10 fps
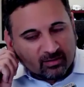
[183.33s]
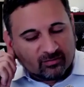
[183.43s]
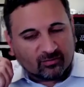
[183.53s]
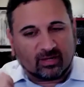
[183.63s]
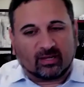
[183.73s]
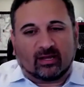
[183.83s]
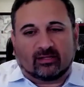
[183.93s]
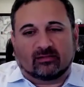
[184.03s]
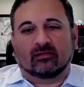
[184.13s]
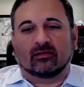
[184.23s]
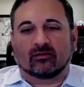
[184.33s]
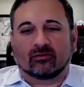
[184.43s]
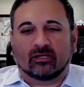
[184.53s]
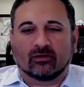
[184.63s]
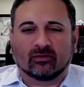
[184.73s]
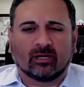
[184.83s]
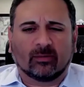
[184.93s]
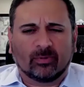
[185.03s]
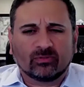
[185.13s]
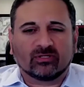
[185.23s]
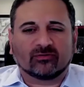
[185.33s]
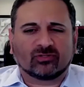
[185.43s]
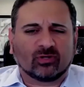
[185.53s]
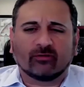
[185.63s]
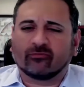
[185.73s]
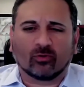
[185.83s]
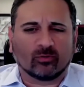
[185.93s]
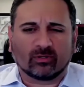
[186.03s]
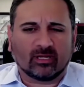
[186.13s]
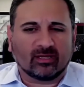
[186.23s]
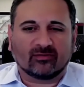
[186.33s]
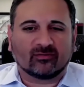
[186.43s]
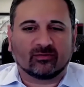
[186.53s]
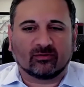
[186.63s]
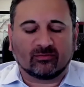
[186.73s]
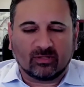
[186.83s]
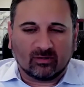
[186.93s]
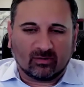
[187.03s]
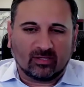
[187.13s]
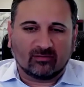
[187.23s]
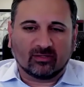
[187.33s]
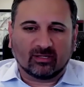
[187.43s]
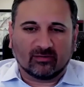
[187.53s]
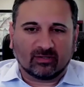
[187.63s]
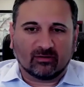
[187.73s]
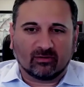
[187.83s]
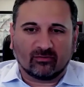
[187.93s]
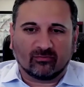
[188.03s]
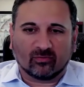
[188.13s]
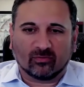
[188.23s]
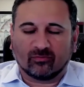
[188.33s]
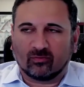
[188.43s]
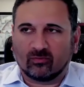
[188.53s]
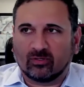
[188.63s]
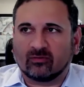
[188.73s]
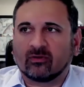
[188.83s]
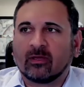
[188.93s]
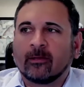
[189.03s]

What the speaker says: So I got, geared up. It was a straightforward case. So, easy enough to get ready for in 2 weeks.